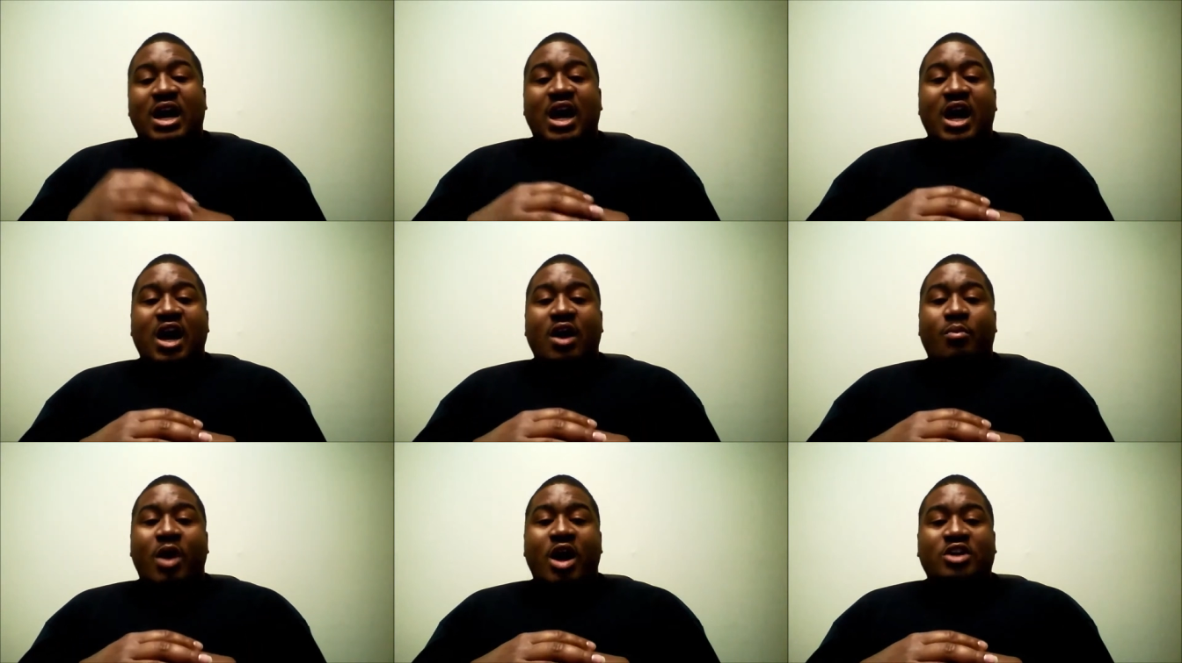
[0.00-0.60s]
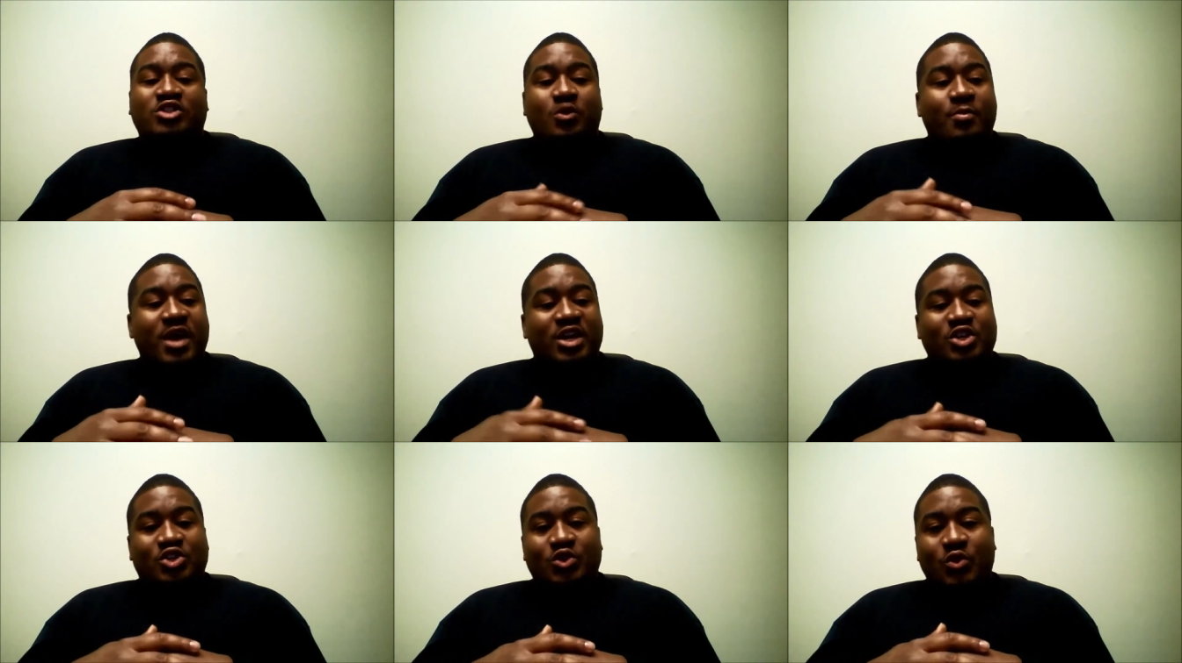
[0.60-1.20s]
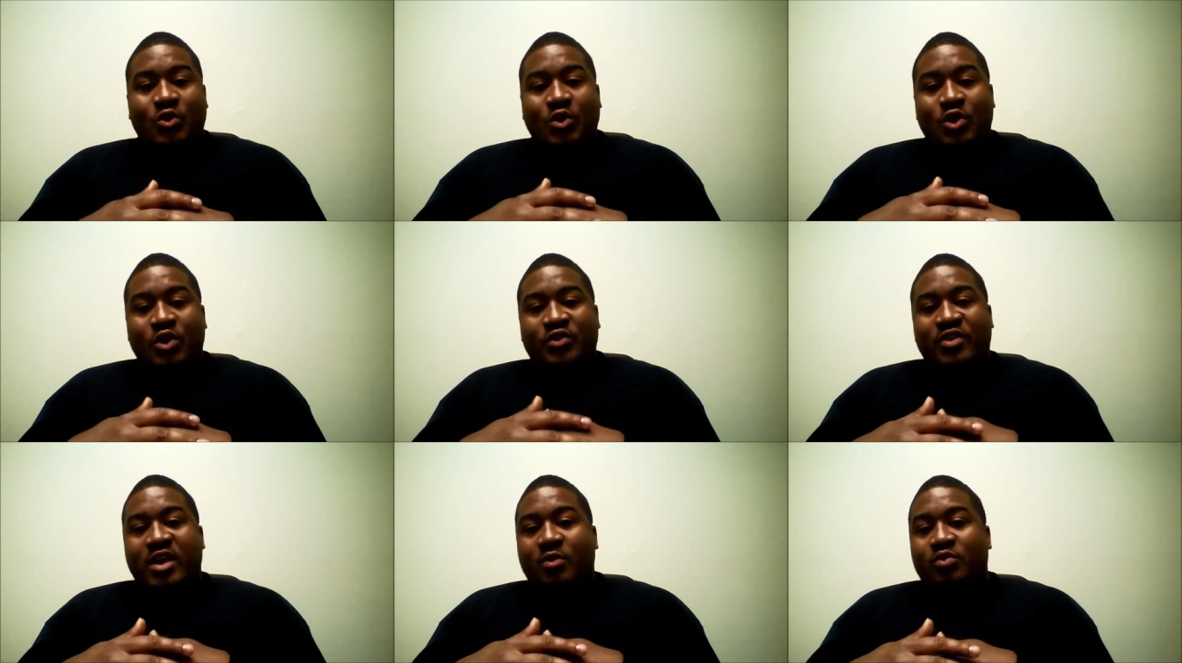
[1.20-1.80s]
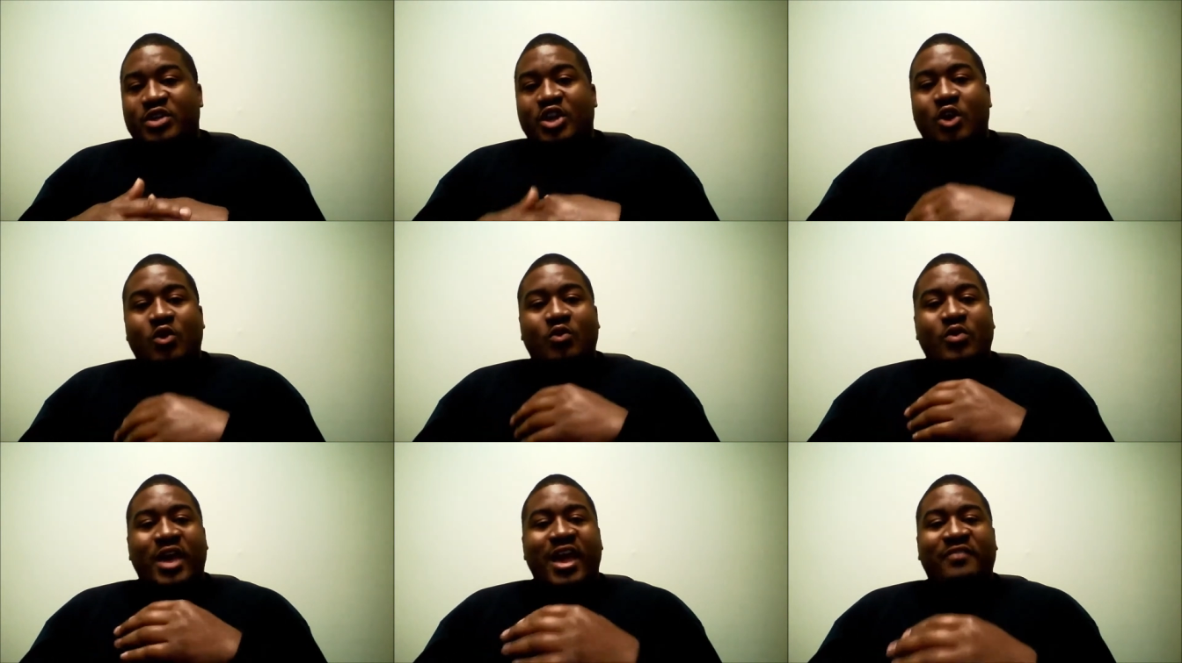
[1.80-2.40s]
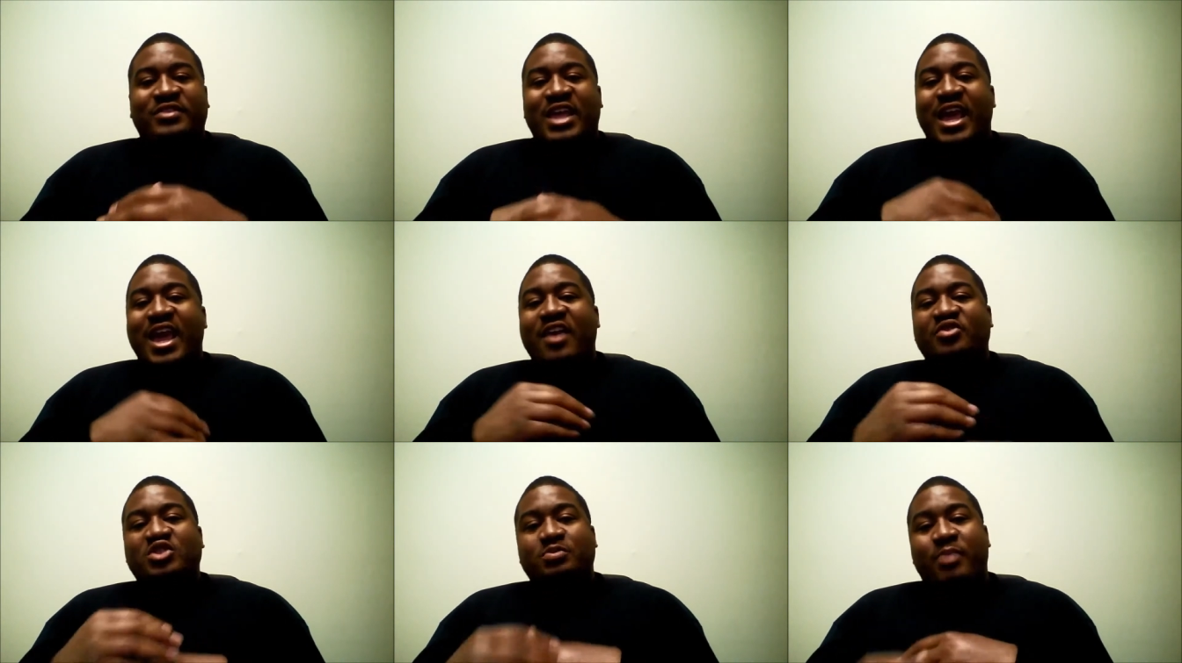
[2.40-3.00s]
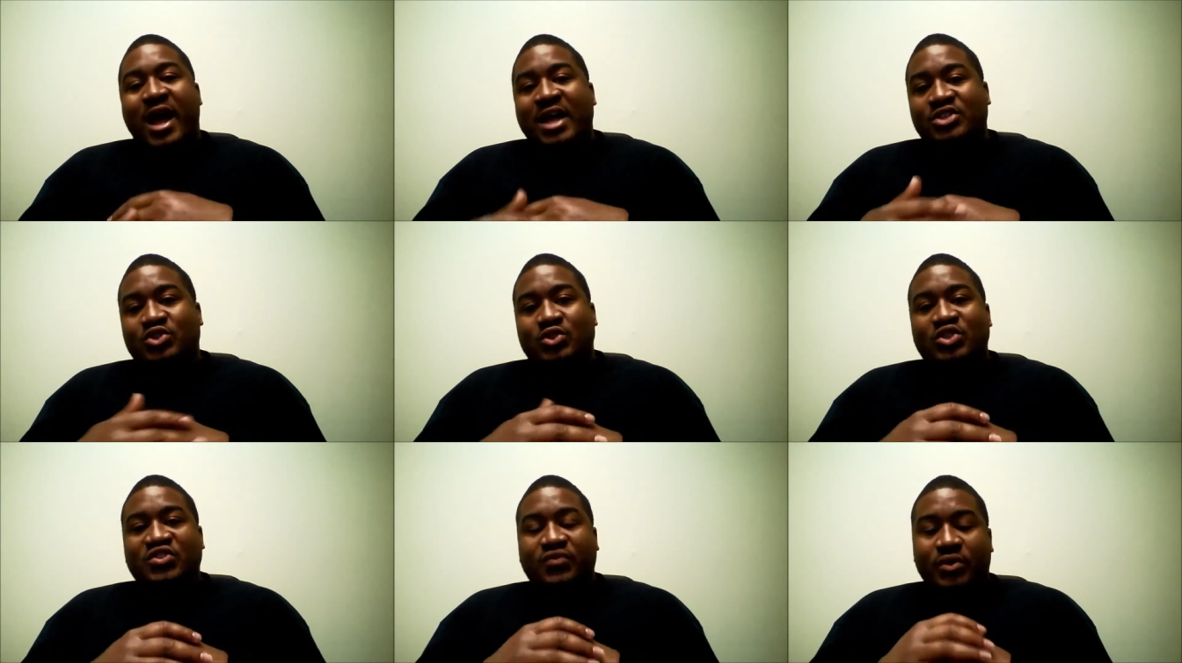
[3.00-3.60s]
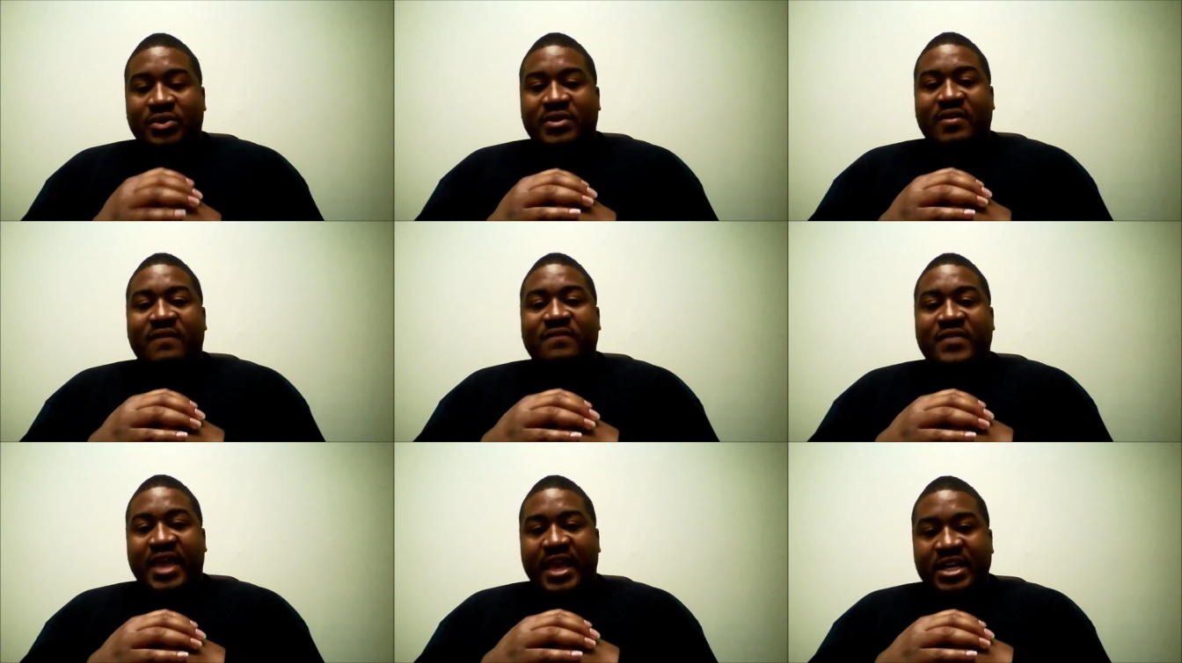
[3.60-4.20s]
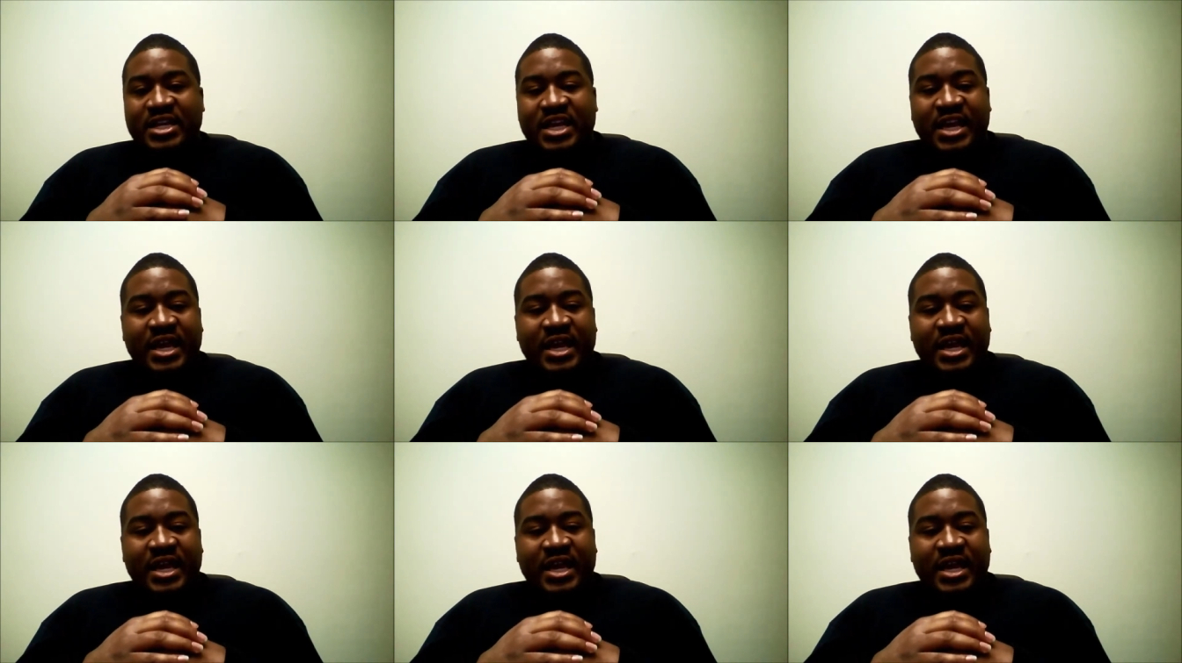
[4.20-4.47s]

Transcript: um, while also making sure that we don't have to have sponsors for the event.